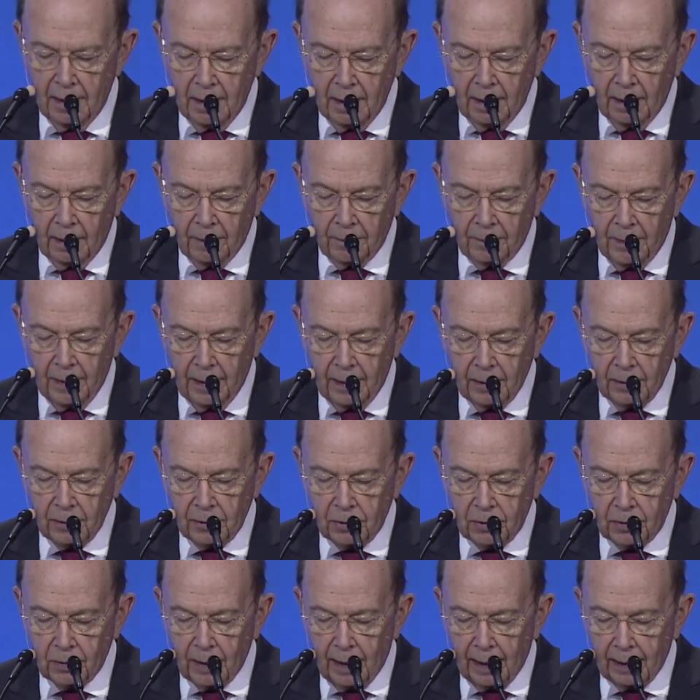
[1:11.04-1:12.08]
of their
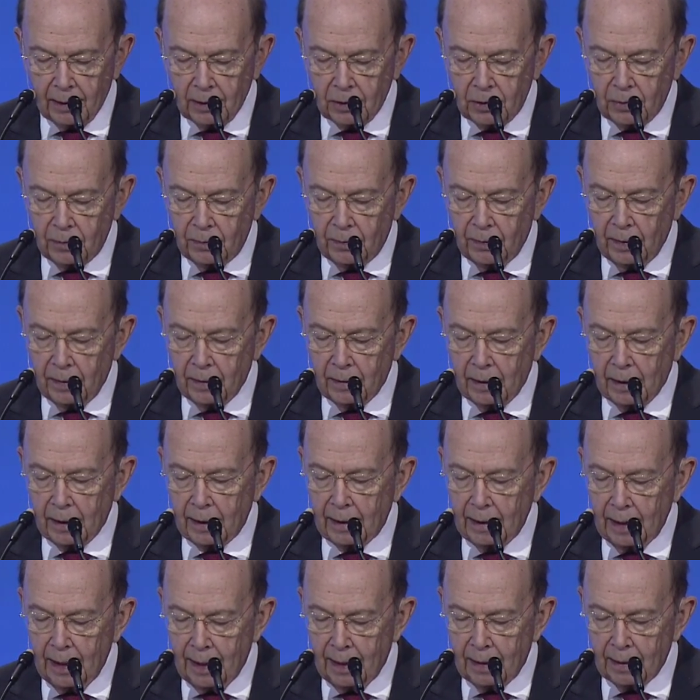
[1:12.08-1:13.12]

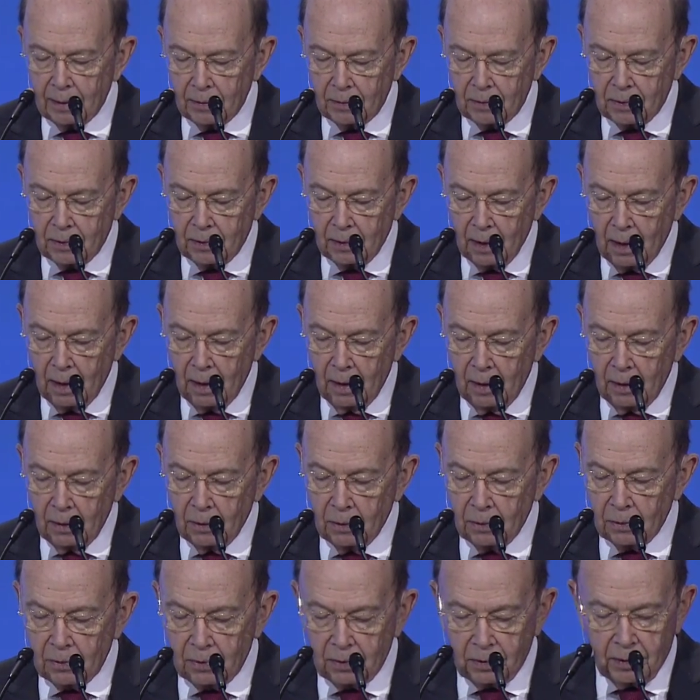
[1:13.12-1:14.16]
stratospheric heights,
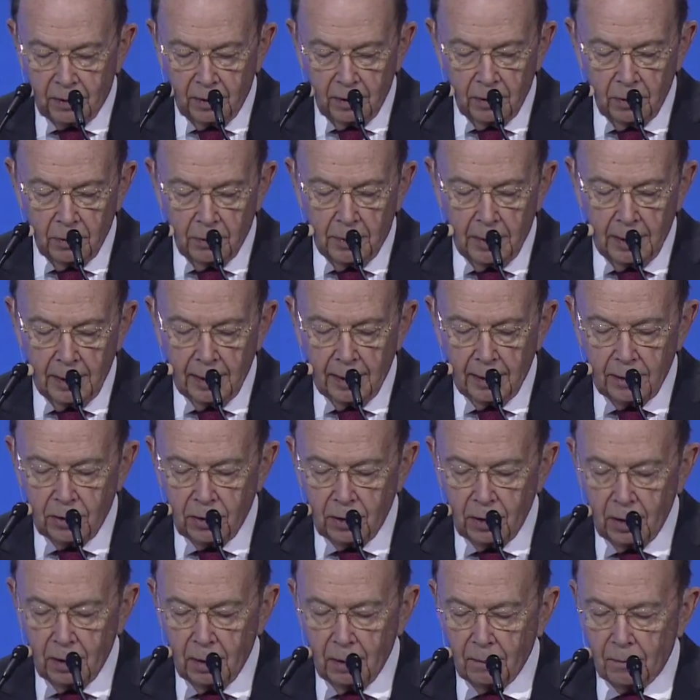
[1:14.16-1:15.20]
you still will
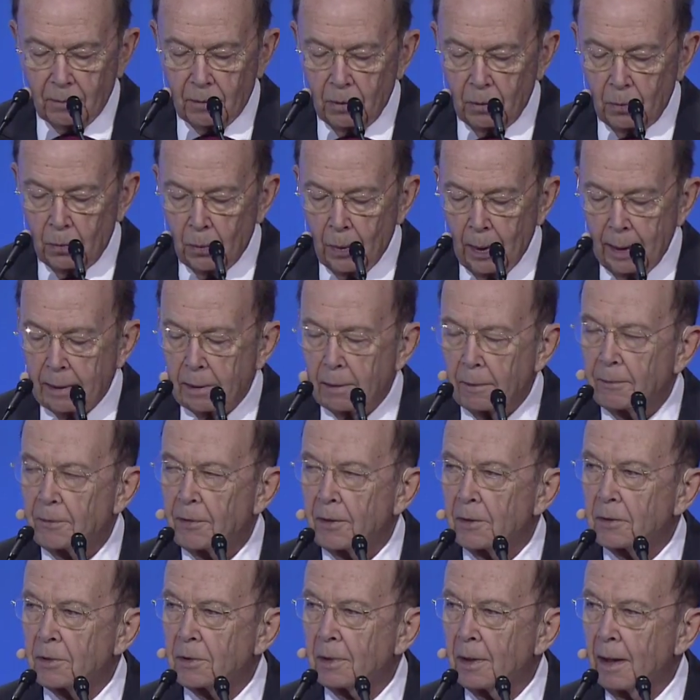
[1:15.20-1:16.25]
achieve the
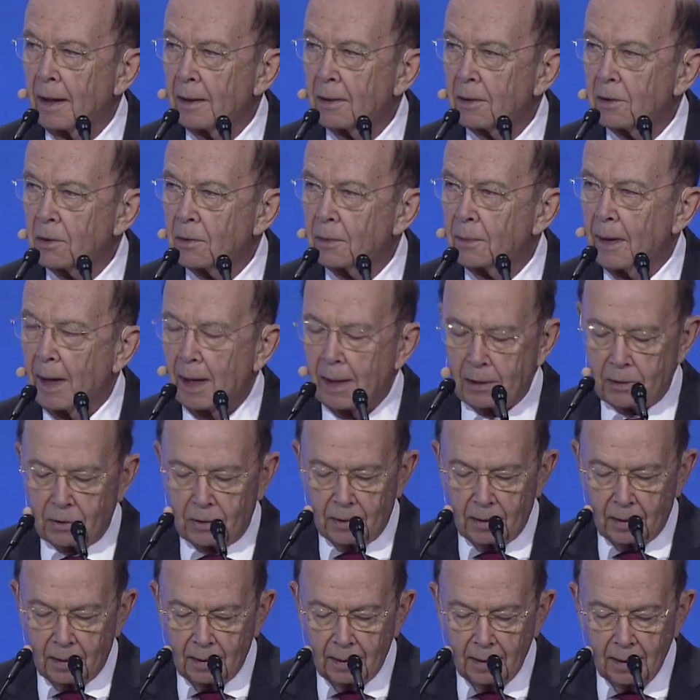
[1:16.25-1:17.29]
wonderful
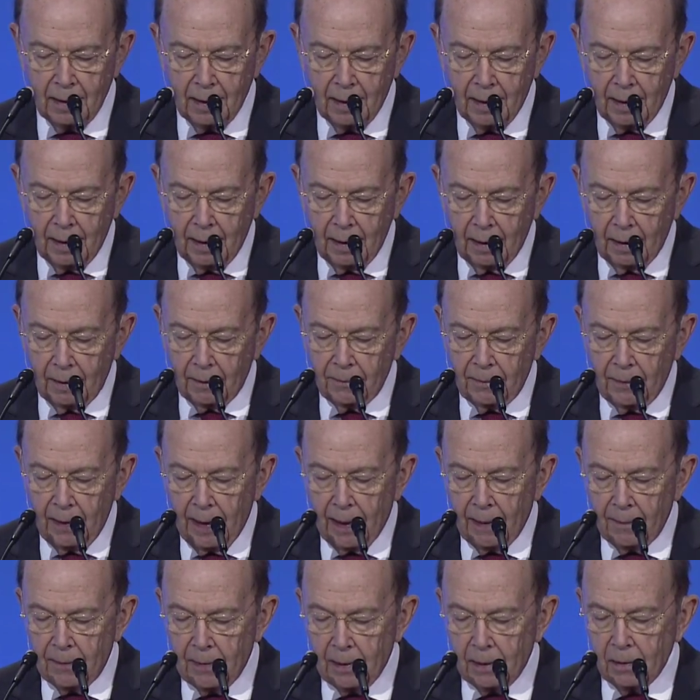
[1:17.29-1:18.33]
satisfaction of
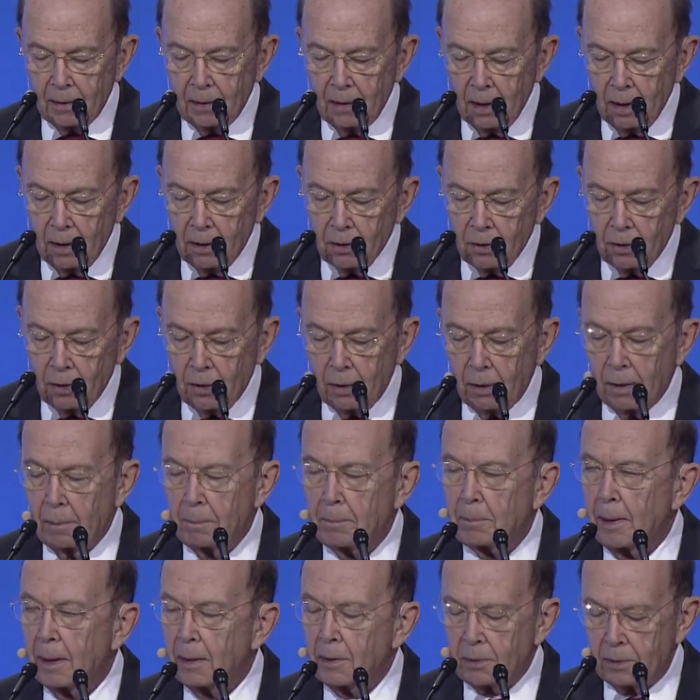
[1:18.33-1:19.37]
having your
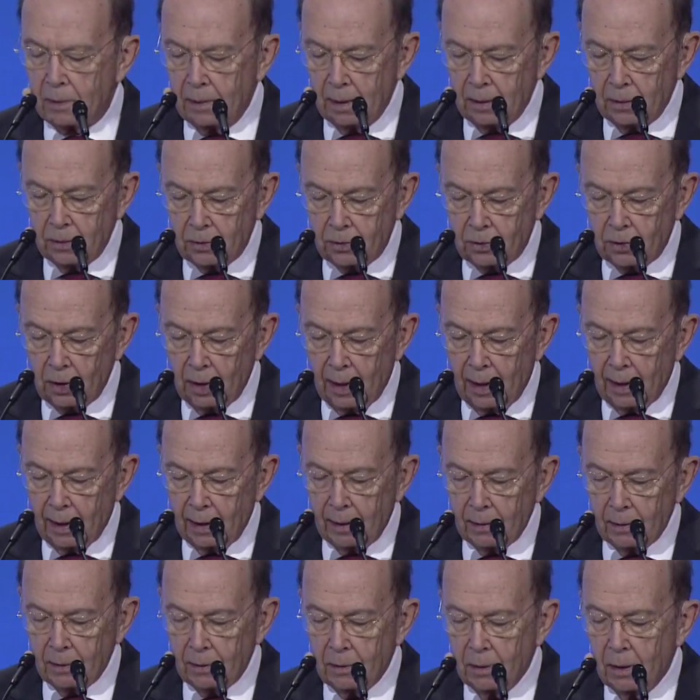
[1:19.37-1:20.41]
business
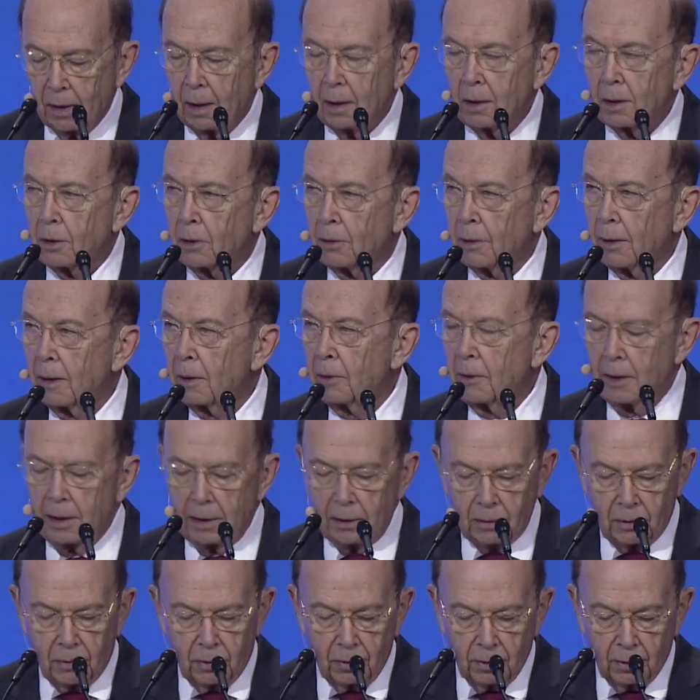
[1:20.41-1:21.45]
child grow
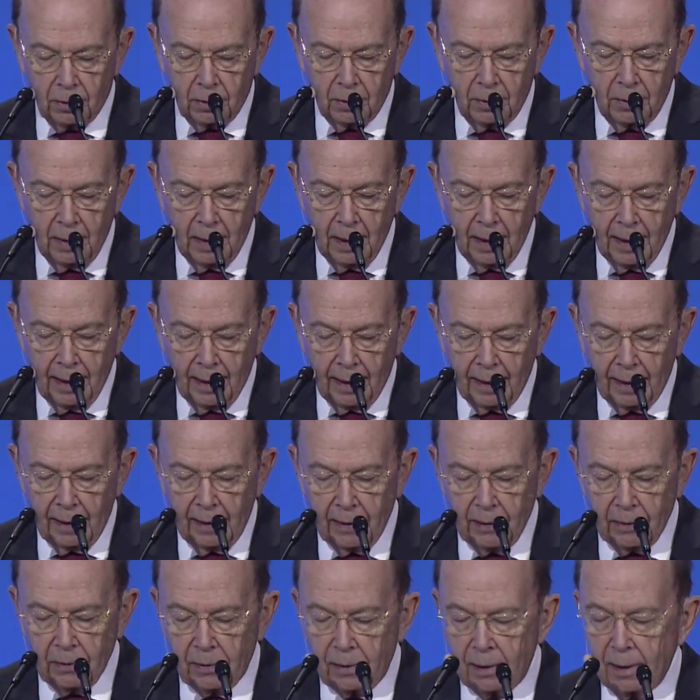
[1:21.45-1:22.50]
into a
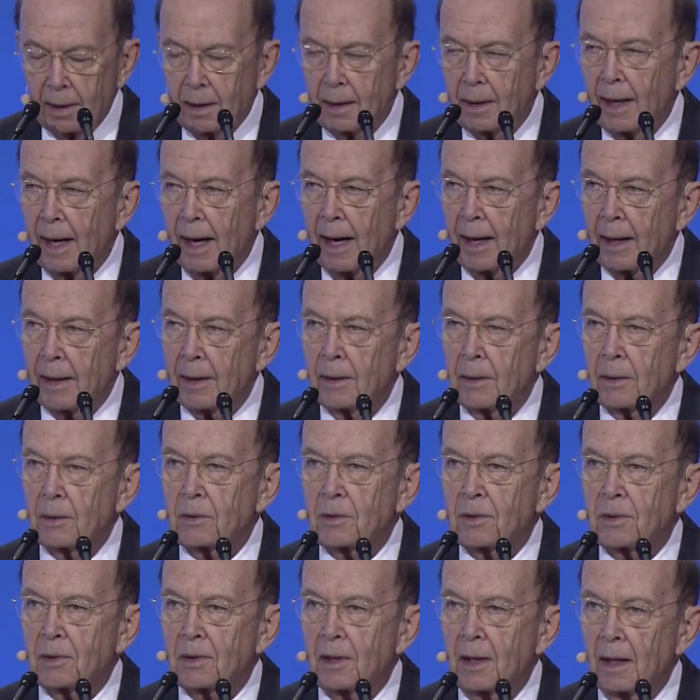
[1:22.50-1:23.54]
healthy adult
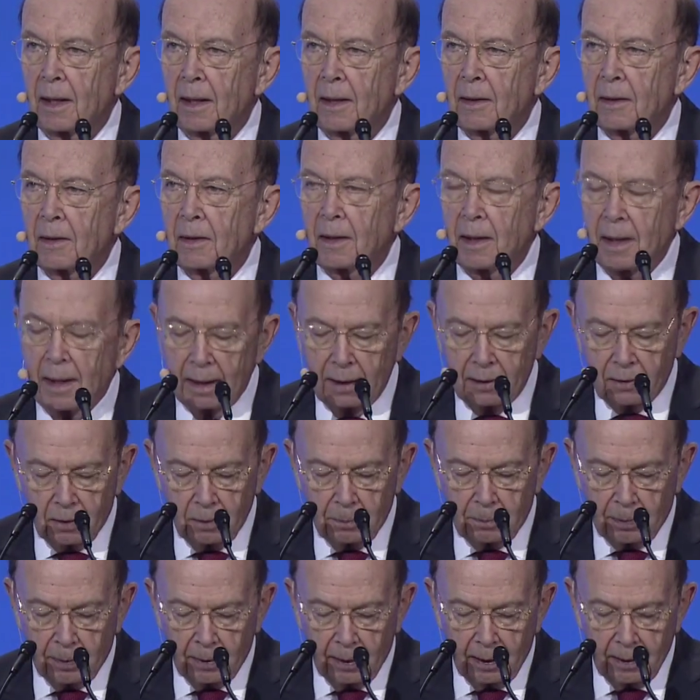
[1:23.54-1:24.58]
scale
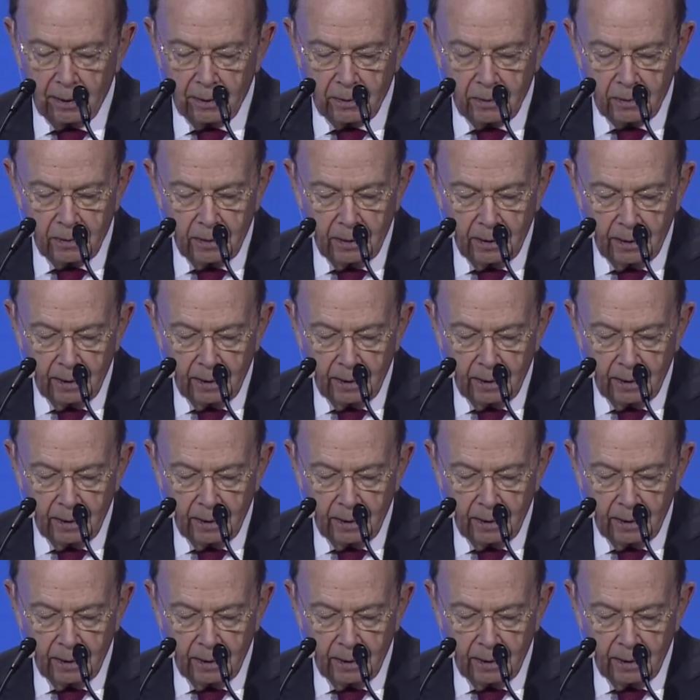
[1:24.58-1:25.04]
enterprise.